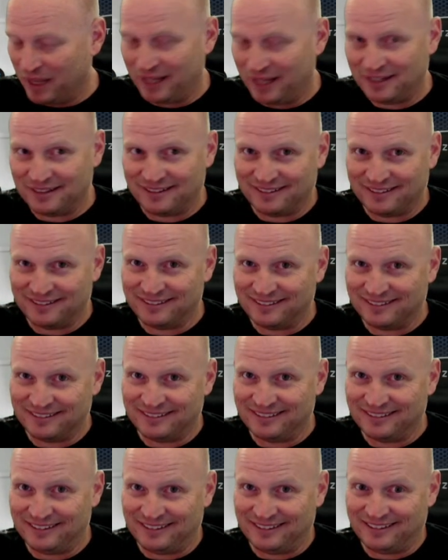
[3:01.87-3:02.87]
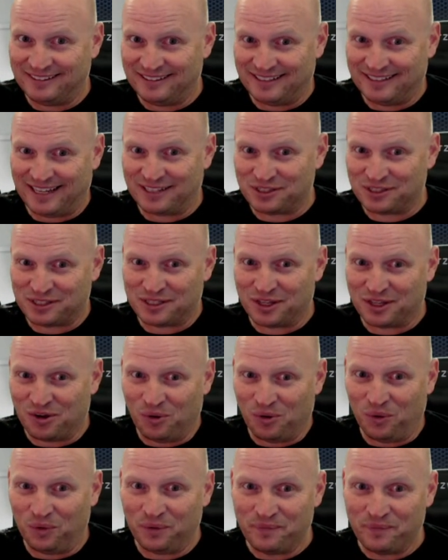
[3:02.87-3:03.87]
But that's the
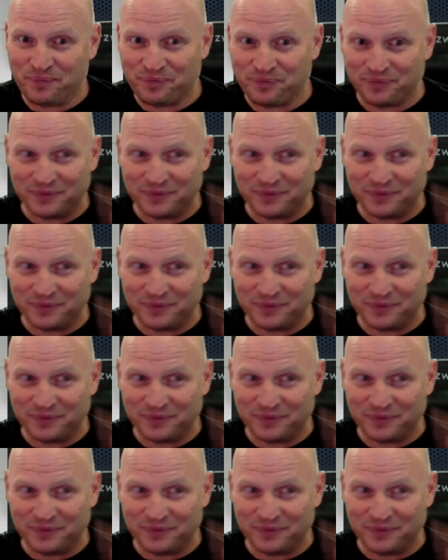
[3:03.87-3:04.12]
goal.